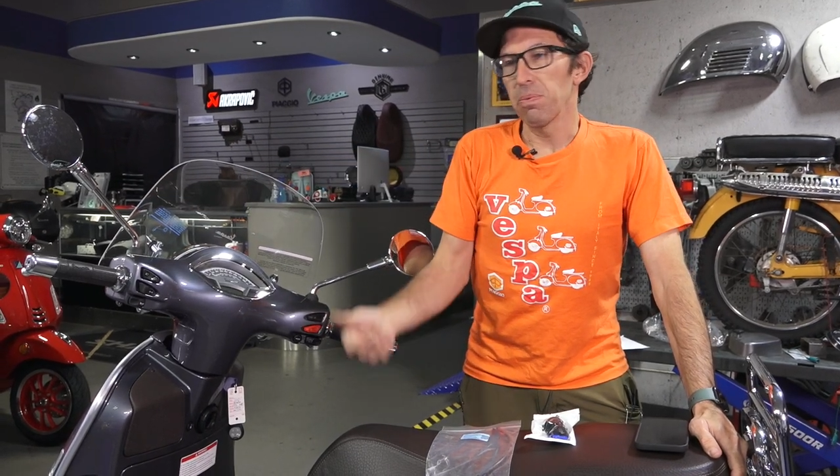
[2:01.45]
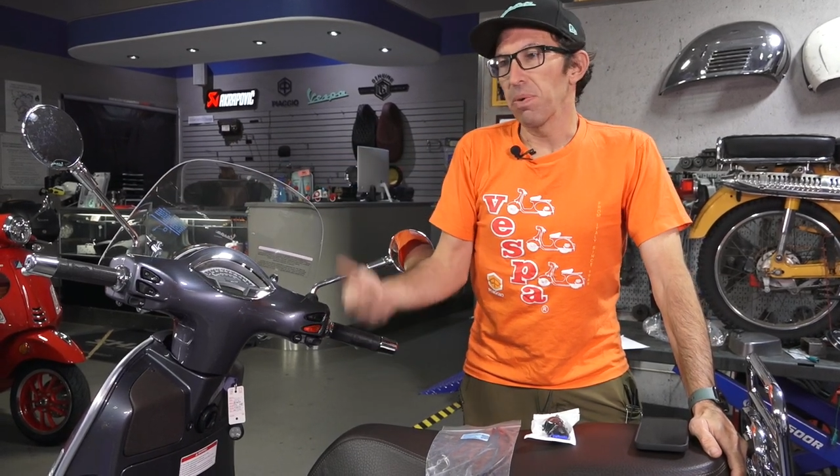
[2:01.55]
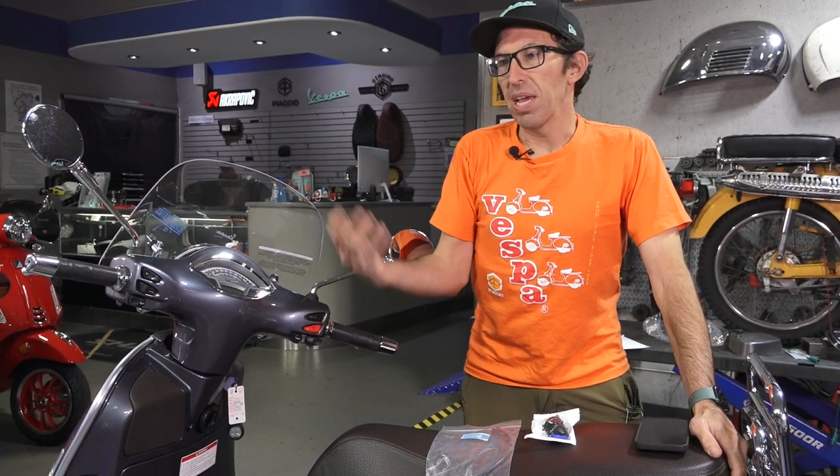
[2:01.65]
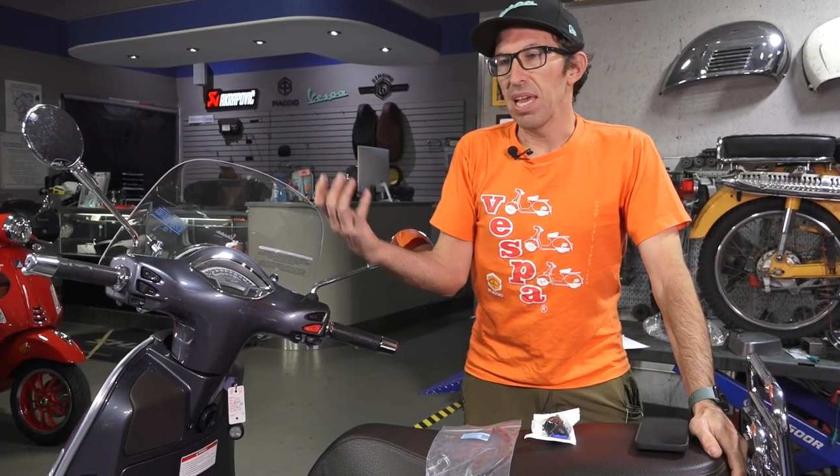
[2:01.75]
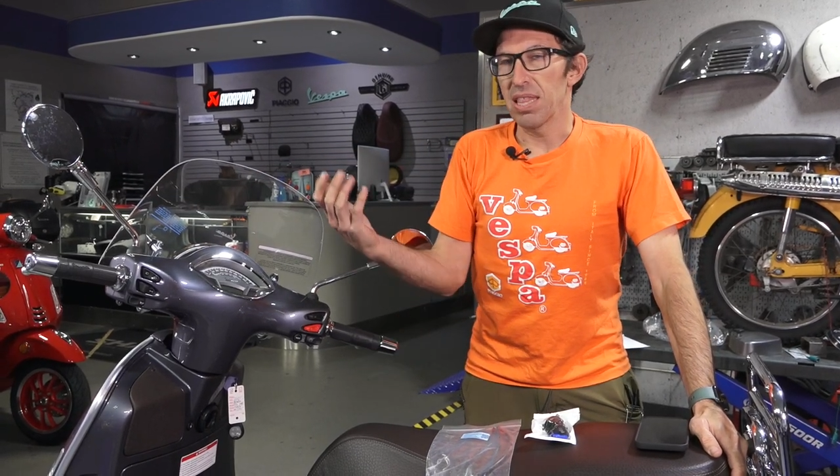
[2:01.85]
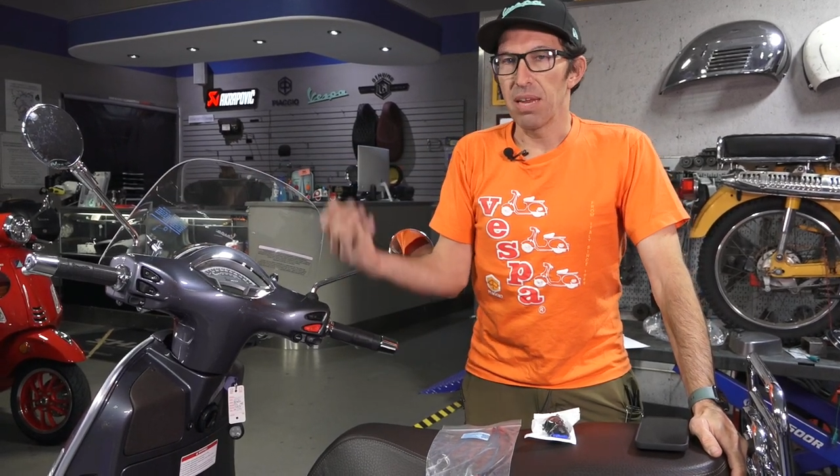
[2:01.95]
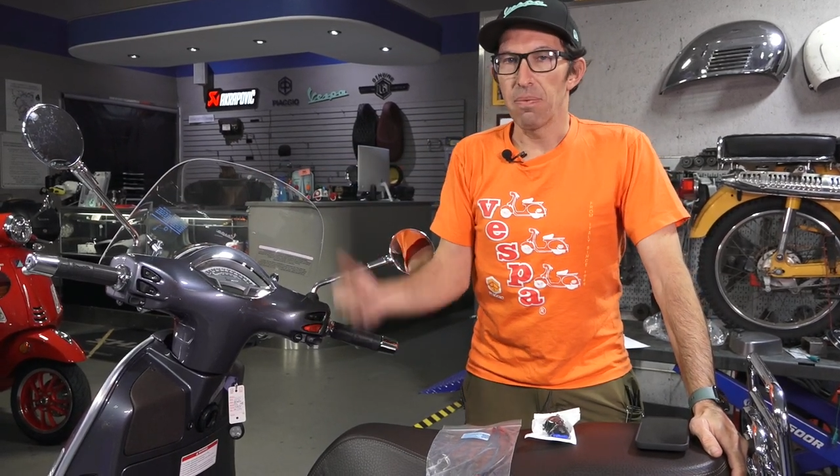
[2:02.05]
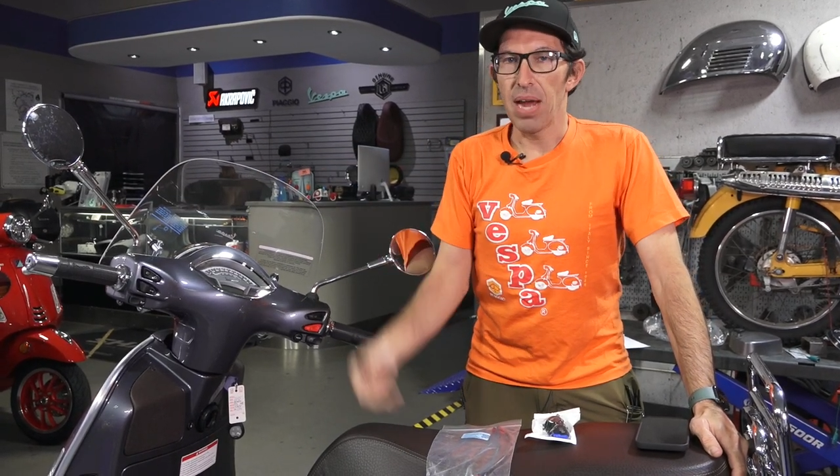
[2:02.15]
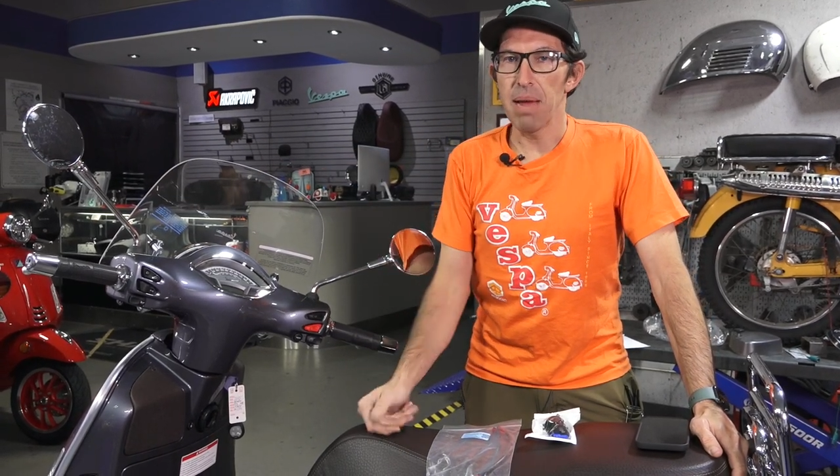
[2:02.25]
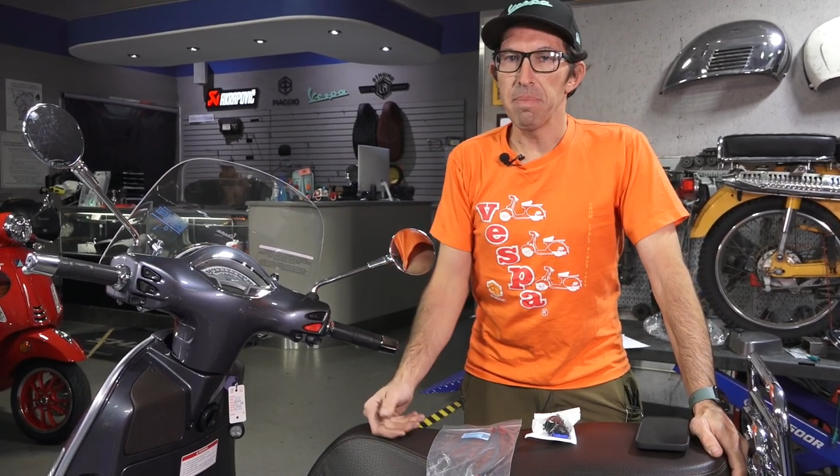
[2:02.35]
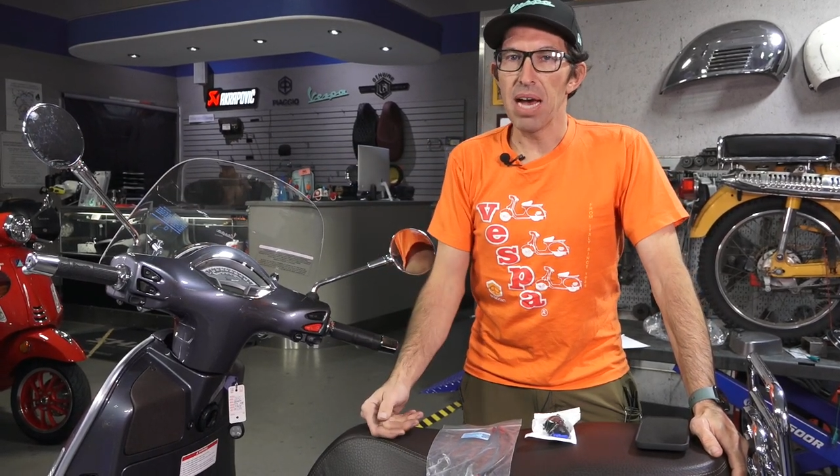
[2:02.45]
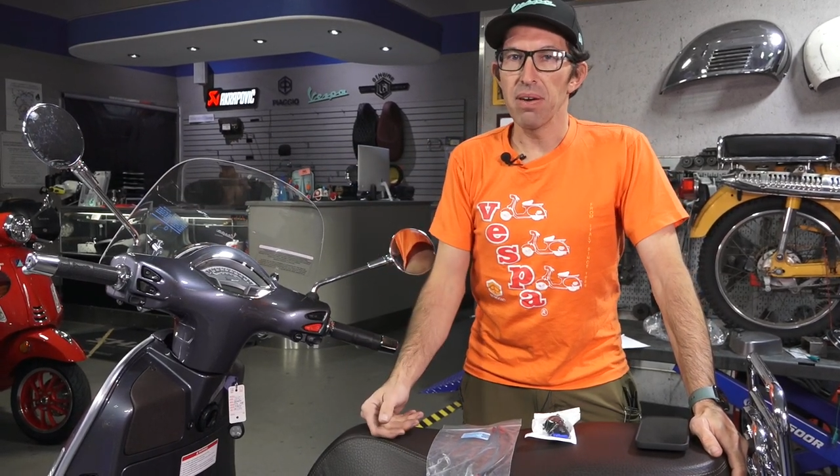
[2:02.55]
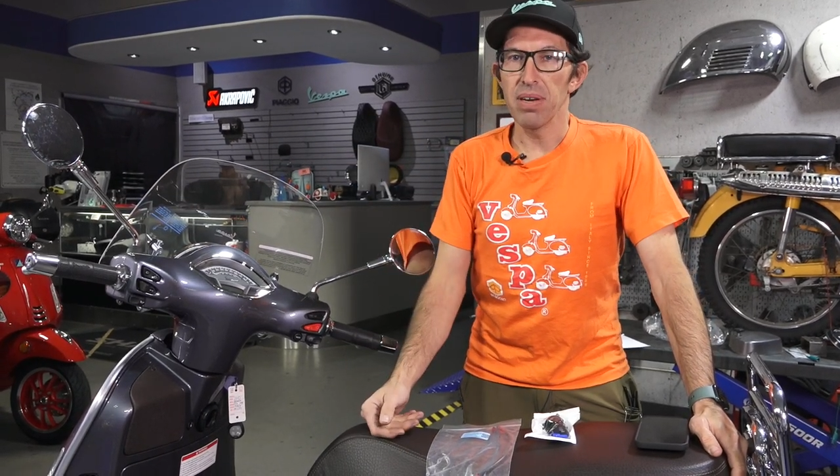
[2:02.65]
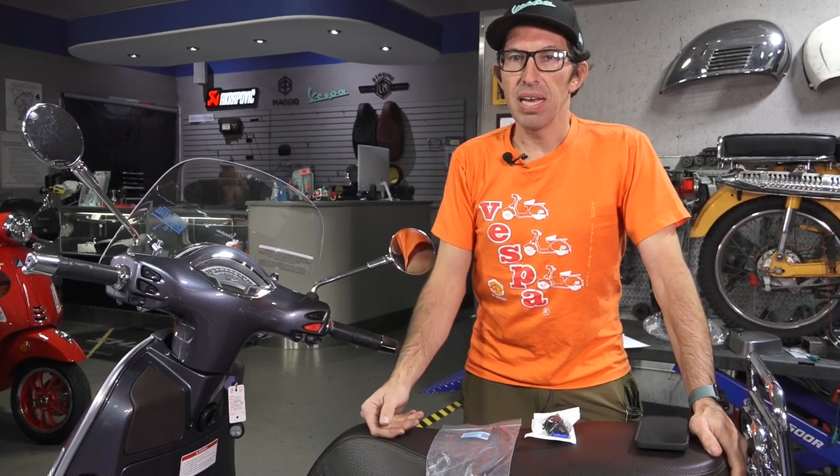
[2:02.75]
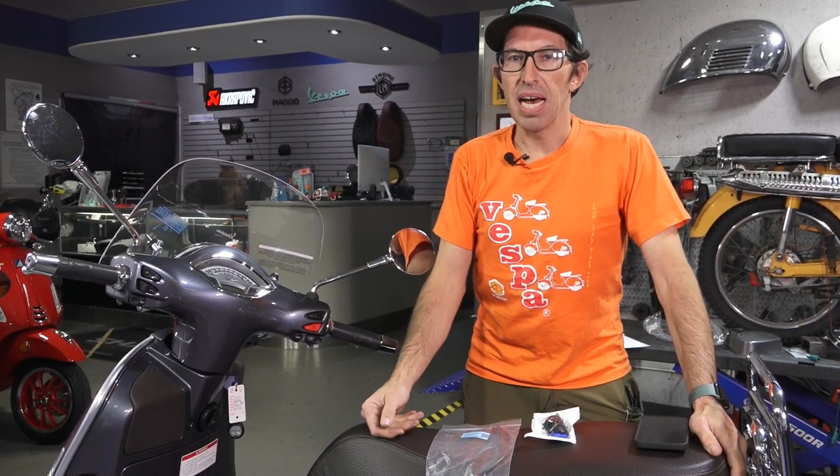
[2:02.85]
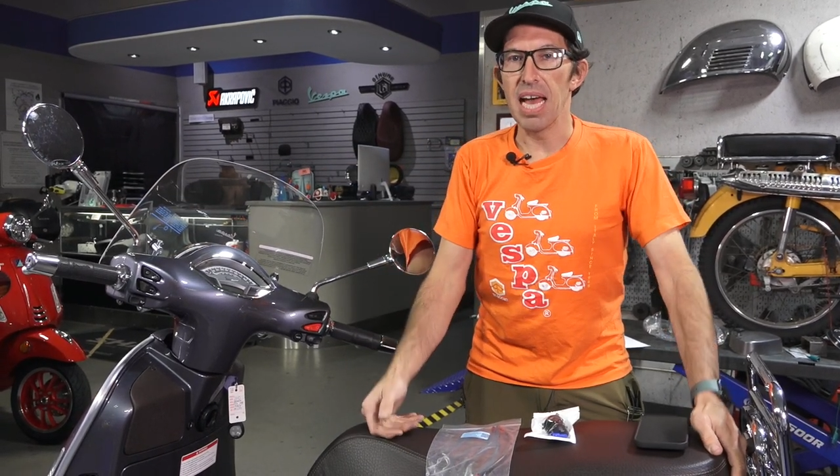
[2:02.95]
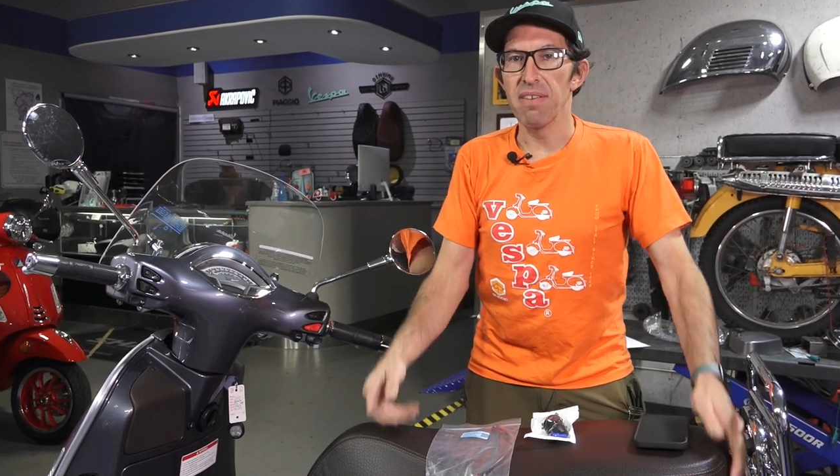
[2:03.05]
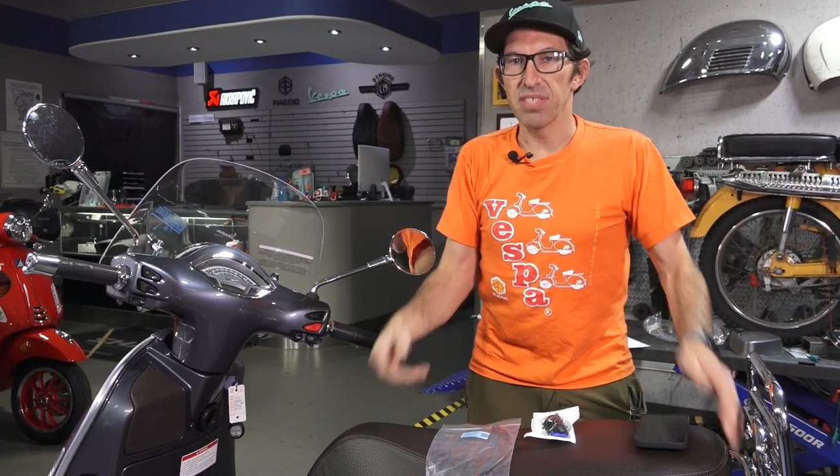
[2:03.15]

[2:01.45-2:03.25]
with a RAM mount. I have